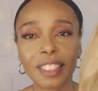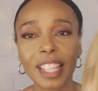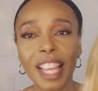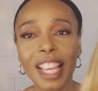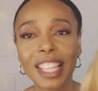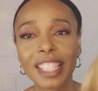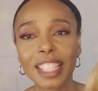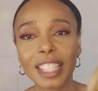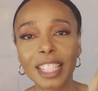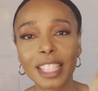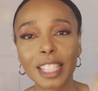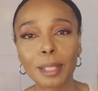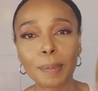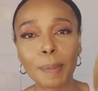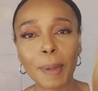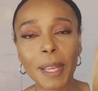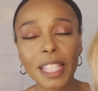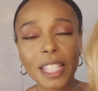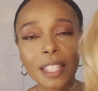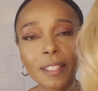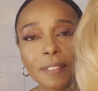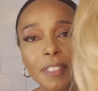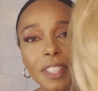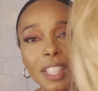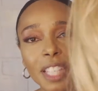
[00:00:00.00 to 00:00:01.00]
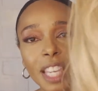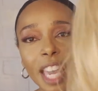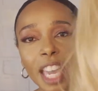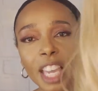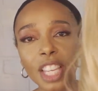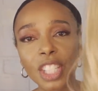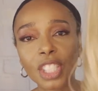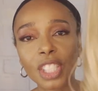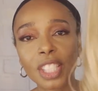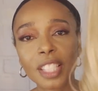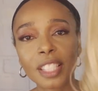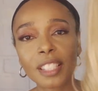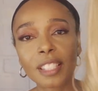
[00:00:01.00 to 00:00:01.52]
That's the
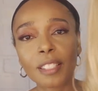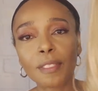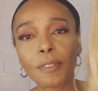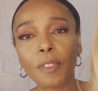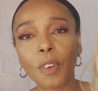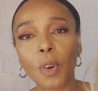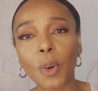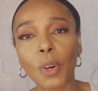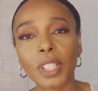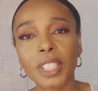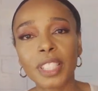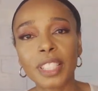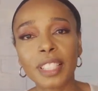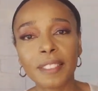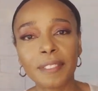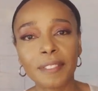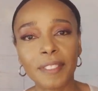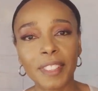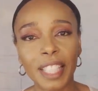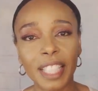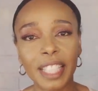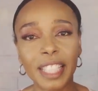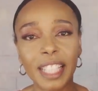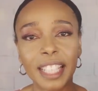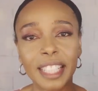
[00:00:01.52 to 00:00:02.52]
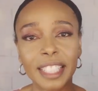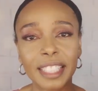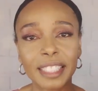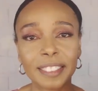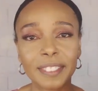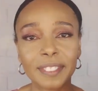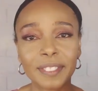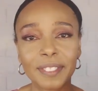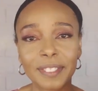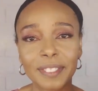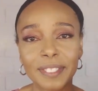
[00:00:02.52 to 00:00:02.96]
specifications for Davita.